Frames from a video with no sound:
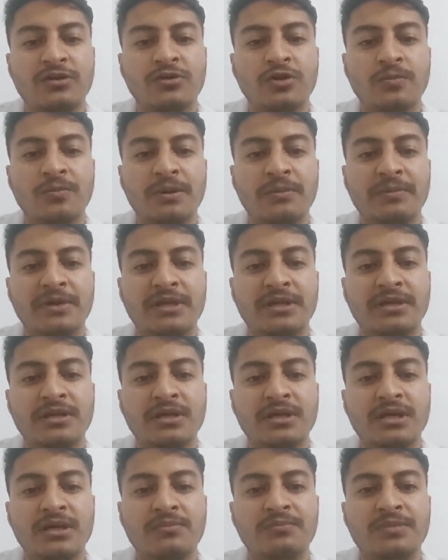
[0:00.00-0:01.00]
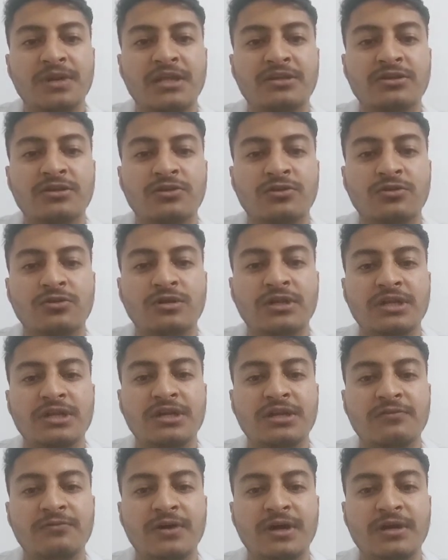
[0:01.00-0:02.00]
dopamine, plays a role
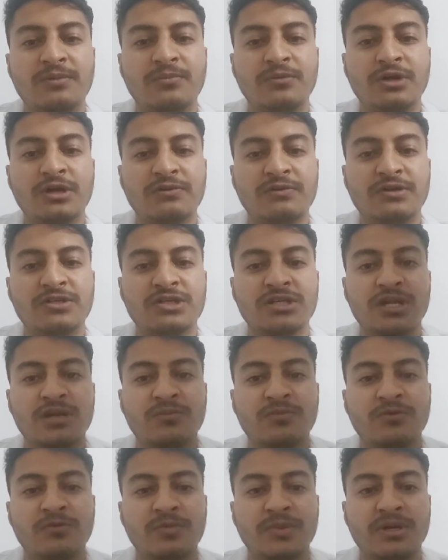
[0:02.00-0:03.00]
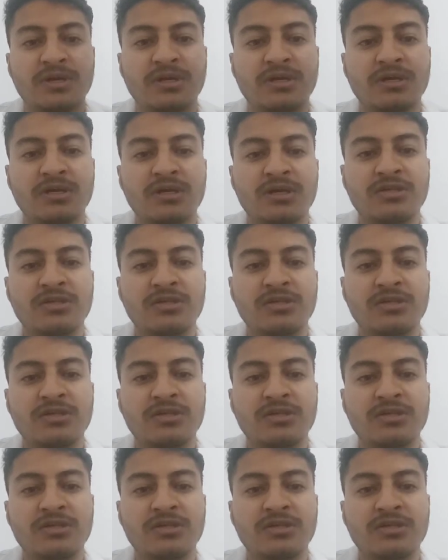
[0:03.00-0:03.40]
in reward, motivation, and movement;